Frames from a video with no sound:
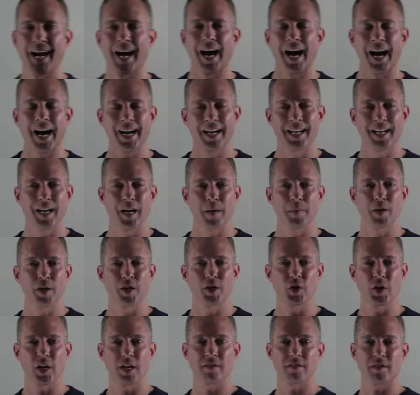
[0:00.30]
Hi, I'm Dr.
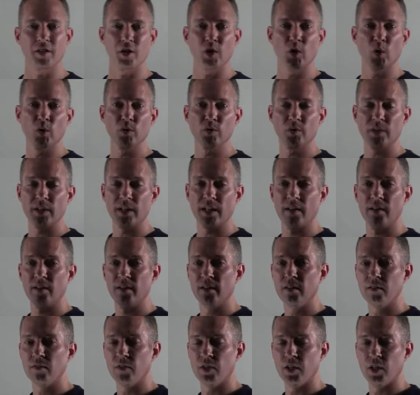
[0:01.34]
Aston Goldfrey. In
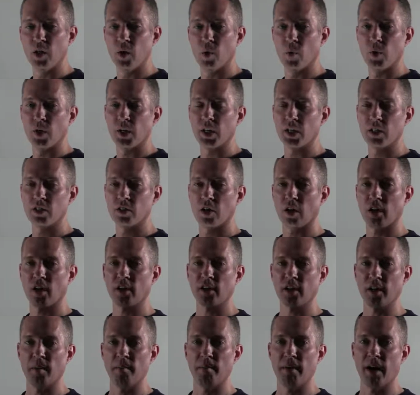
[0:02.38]
this video, we're going to talk
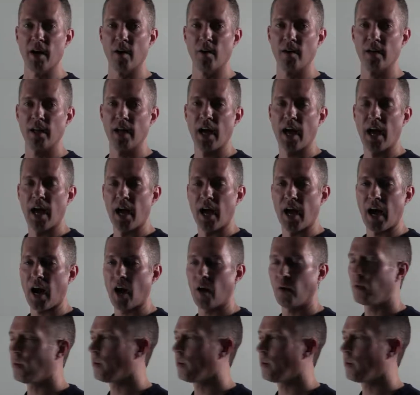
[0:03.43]
about how to